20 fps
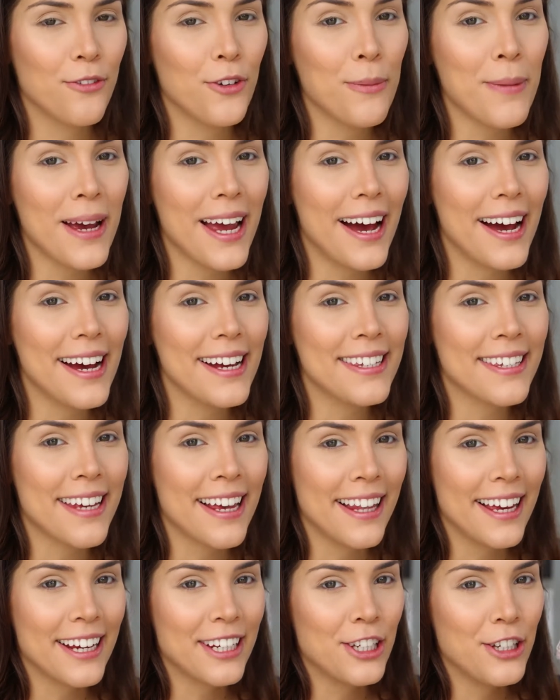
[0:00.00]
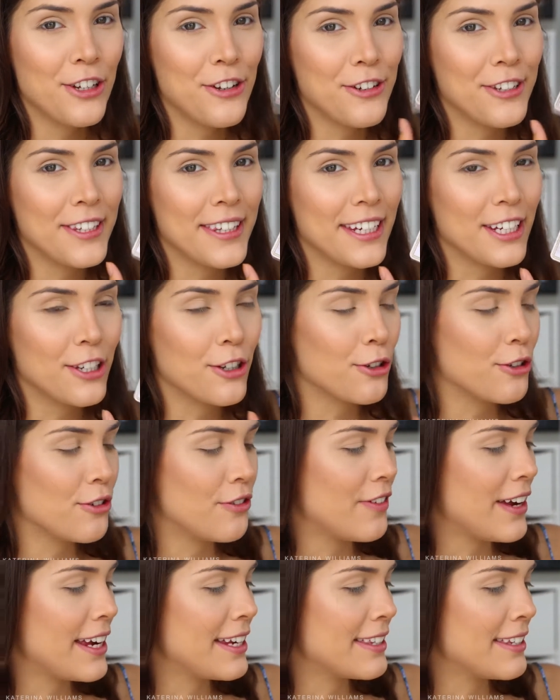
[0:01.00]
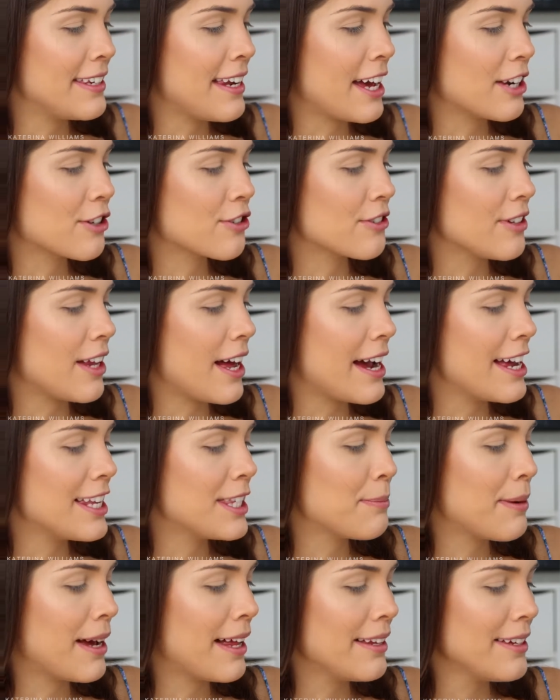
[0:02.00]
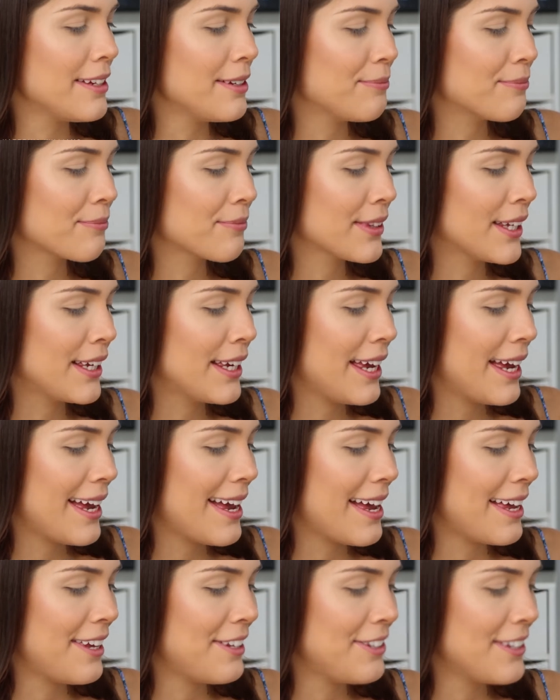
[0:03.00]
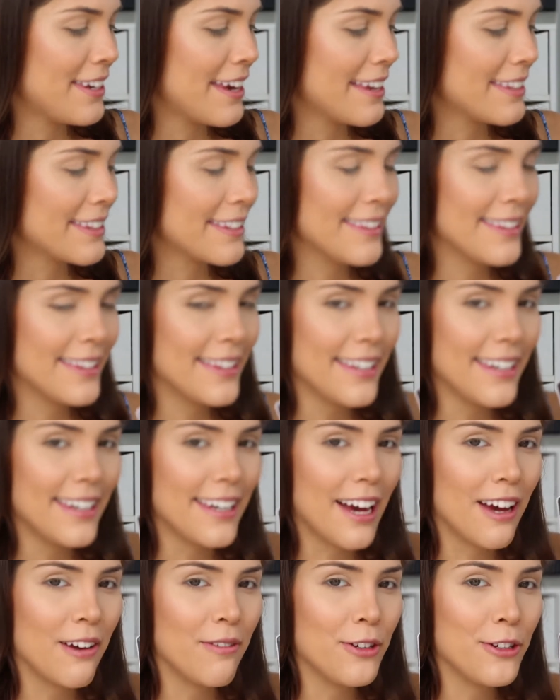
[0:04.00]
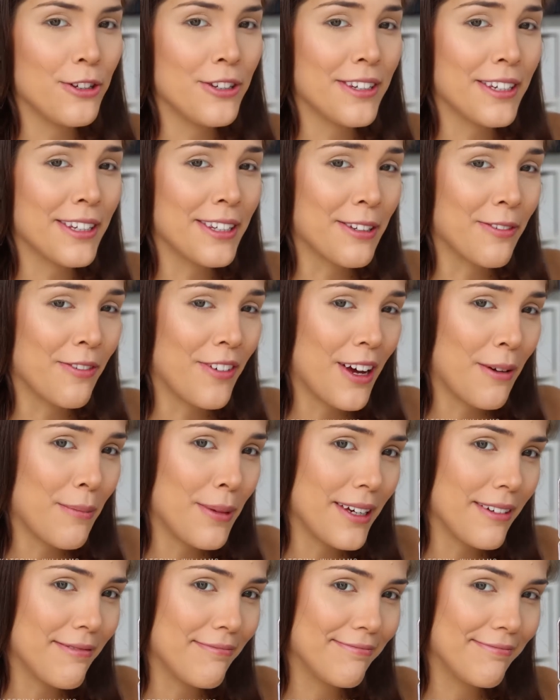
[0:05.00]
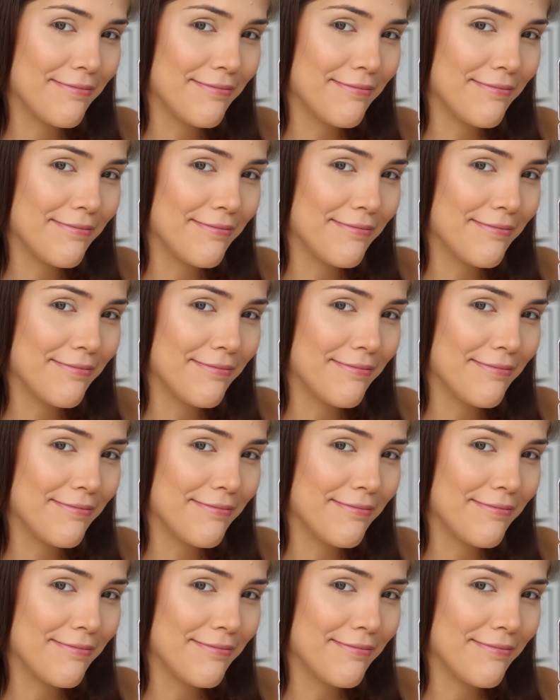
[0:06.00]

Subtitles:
For my eyes, I like to use the Too Faced Natural Eyes palette. As you guys can see, I've used this a fair bit.